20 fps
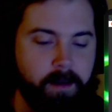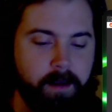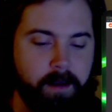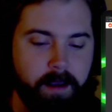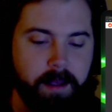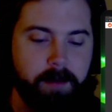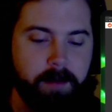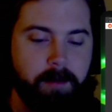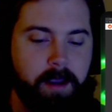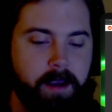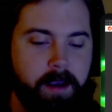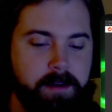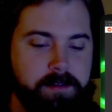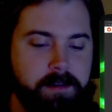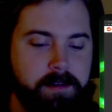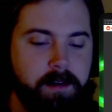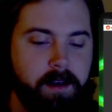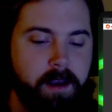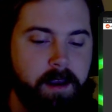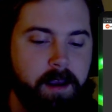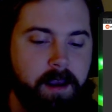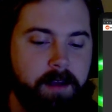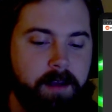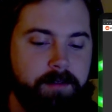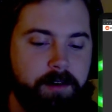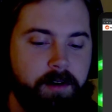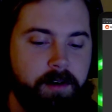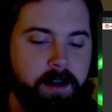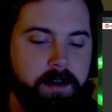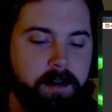Anyway, guys, have a
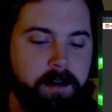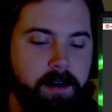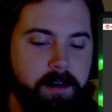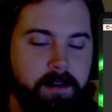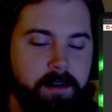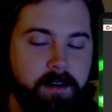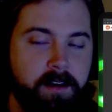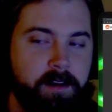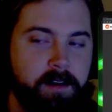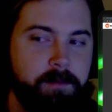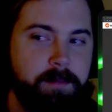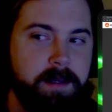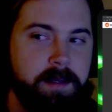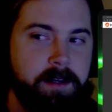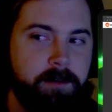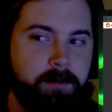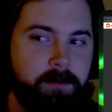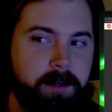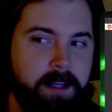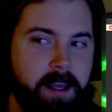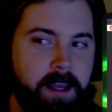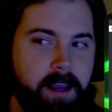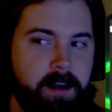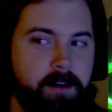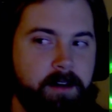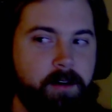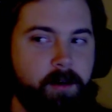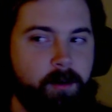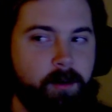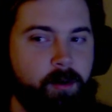great night. Be good when you can,
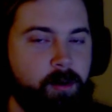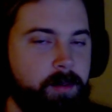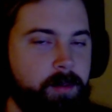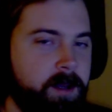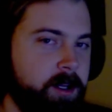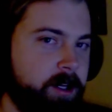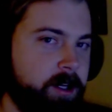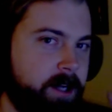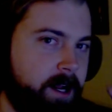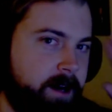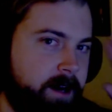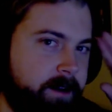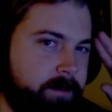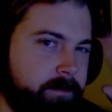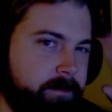or be good at it.